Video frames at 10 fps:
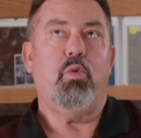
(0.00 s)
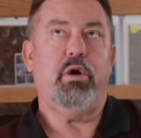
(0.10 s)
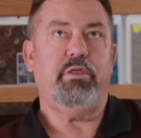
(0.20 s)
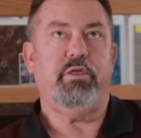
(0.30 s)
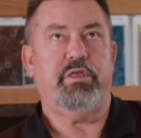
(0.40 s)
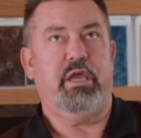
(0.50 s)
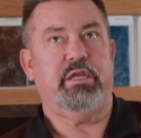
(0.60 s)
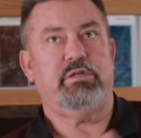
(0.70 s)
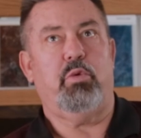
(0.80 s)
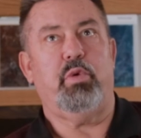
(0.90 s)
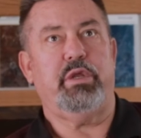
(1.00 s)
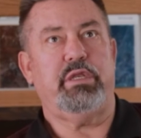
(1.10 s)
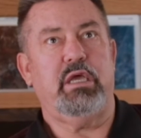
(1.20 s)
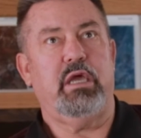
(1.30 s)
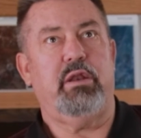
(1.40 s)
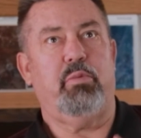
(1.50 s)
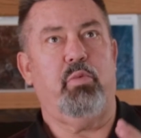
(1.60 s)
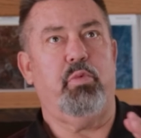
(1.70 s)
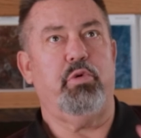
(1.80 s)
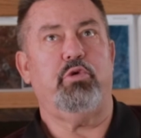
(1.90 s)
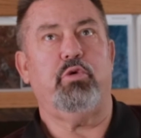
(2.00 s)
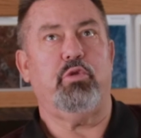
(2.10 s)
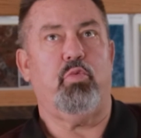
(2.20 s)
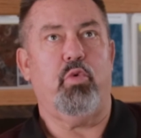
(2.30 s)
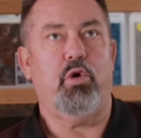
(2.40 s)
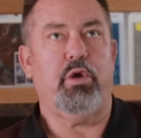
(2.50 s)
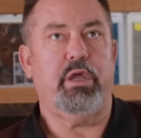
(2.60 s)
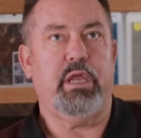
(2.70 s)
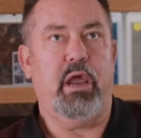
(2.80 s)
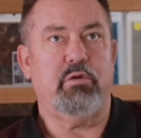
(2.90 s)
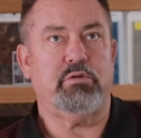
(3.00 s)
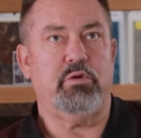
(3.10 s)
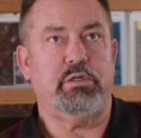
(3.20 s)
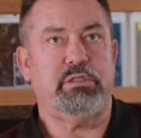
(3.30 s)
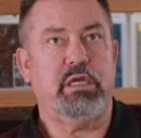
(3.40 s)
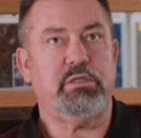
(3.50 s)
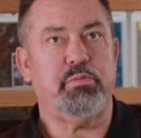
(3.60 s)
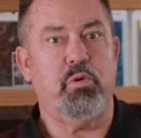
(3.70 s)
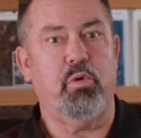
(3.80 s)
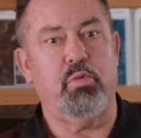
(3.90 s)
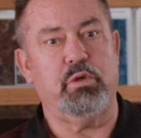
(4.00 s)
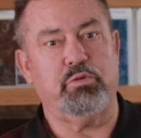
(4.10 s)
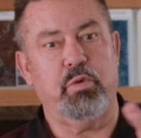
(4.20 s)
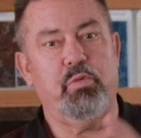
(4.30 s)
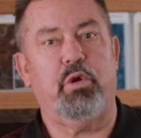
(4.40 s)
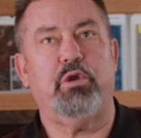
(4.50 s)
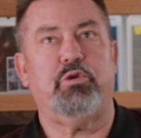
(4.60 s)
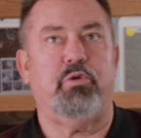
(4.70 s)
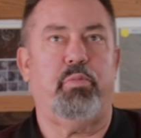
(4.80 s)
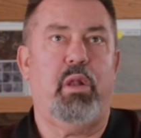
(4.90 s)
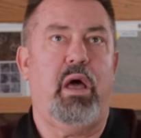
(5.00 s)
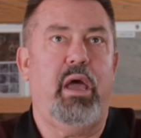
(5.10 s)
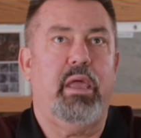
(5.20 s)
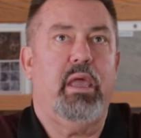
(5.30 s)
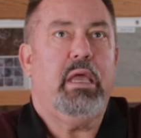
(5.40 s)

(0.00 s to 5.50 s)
One of the things that we did when we were doing the work in the Arizona test pool was we wanted to apply